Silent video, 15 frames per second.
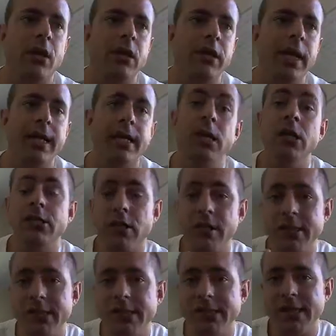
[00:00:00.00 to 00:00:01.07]
Okay, so
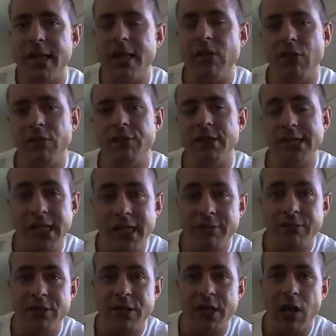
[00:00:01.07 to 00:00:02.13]
this is the end of the
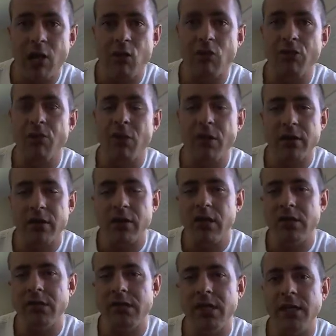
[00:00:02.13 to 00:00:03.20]
second video of my
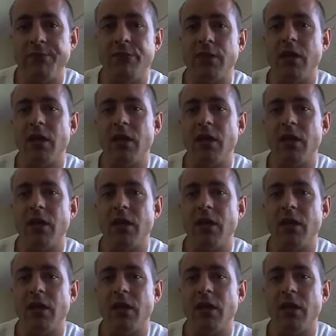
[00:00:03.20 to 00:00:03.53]
30